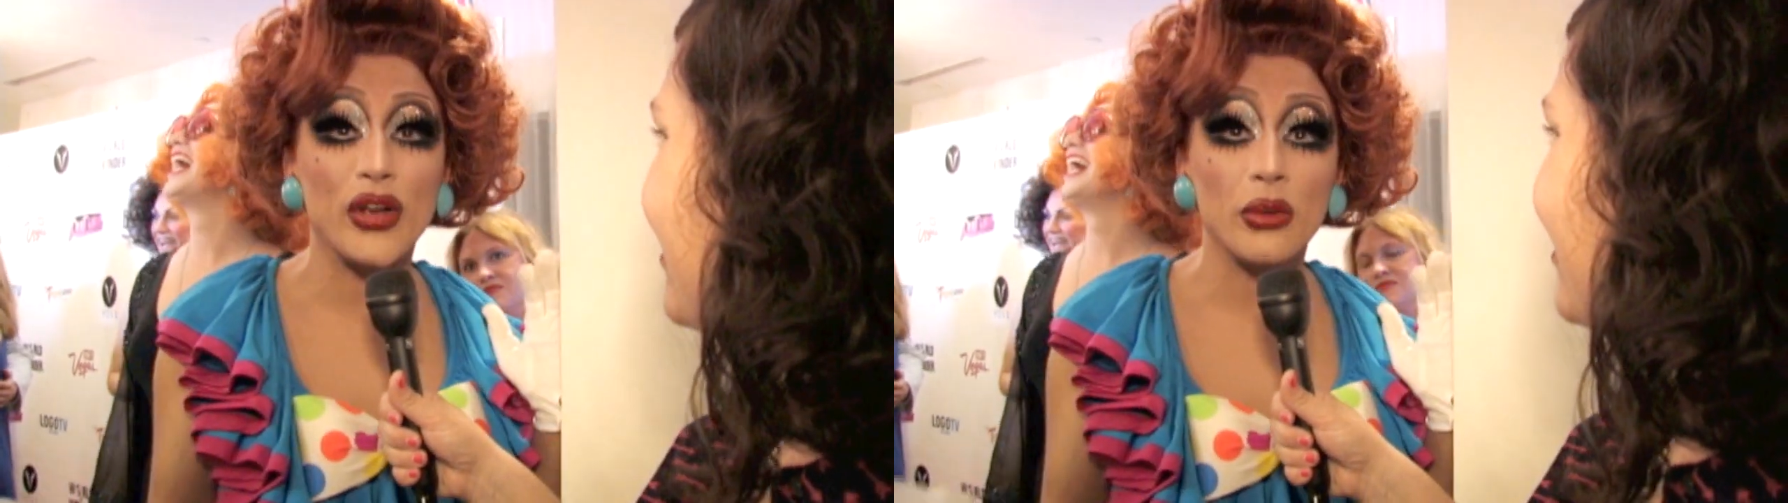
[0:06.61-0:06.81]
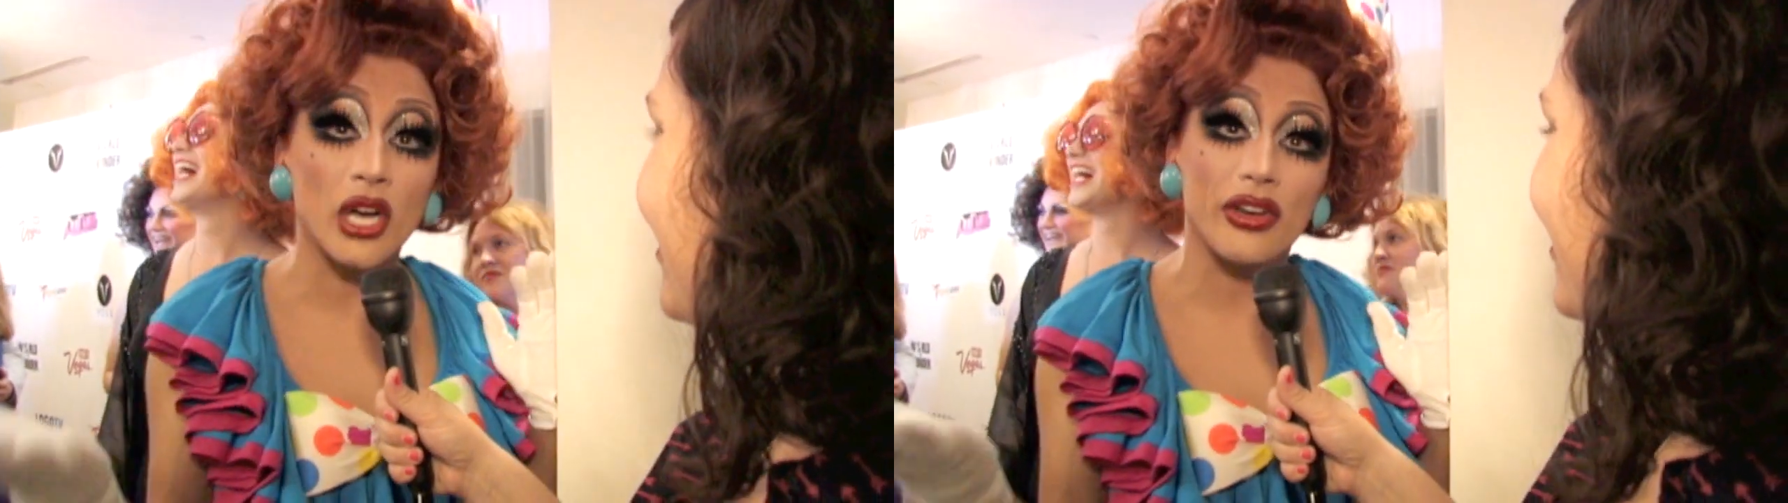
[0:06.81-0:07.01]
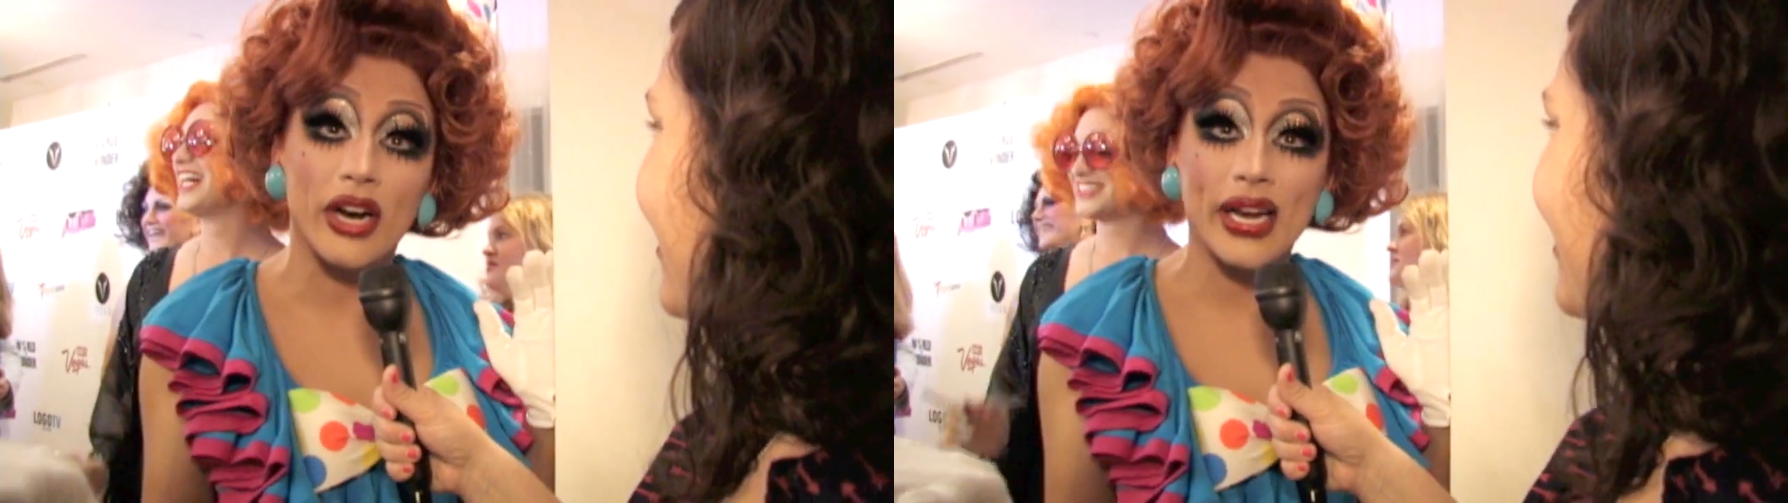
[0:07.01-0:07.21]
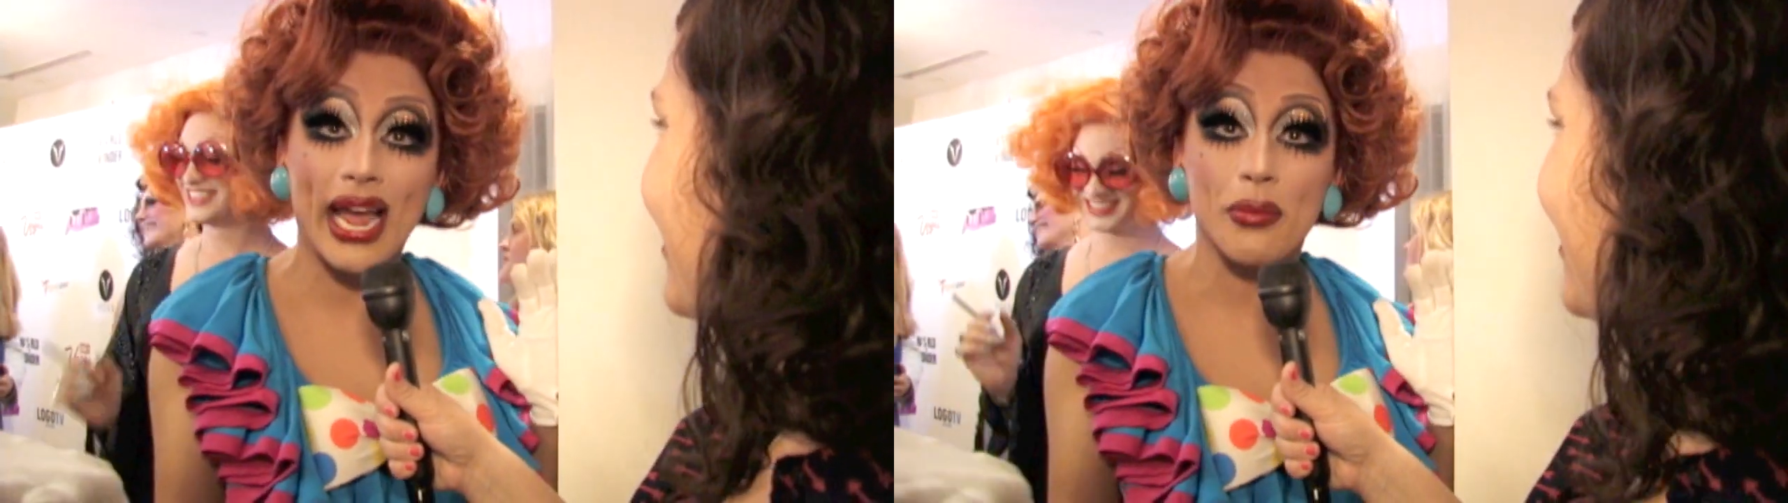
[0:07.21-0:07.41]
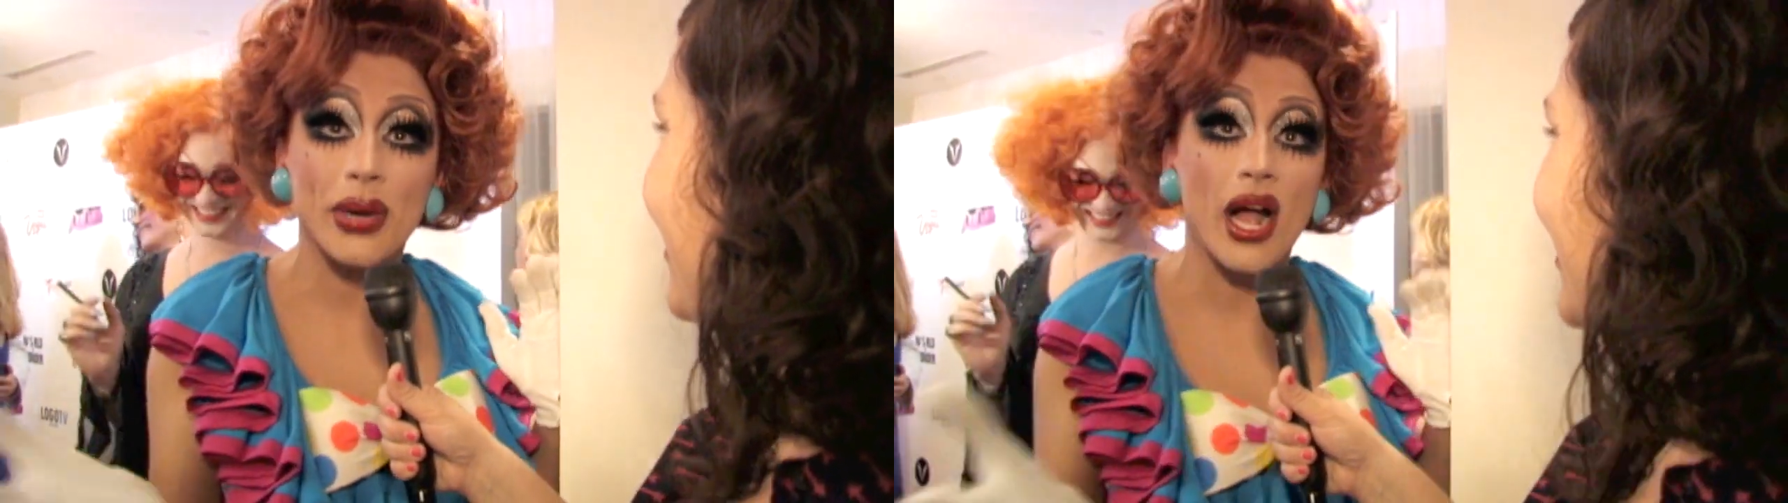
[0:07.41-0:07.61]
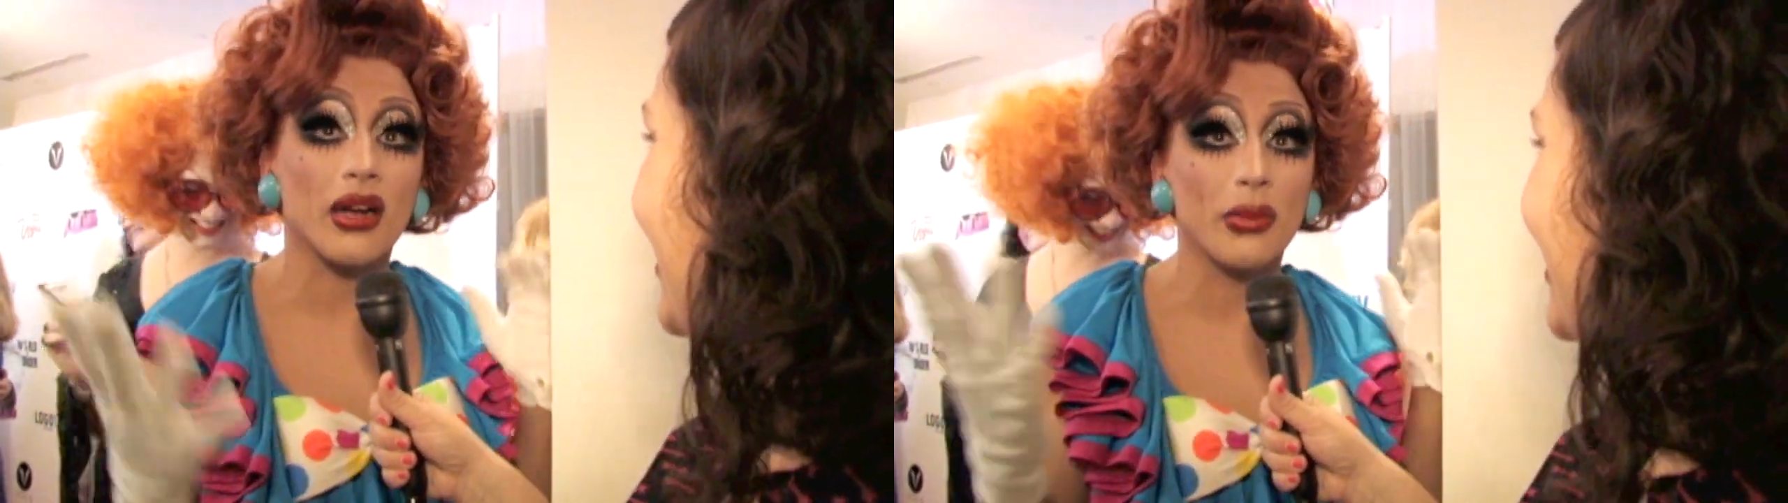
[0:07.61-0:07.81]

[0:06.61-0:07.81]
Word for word: film called Hurricane Bianca.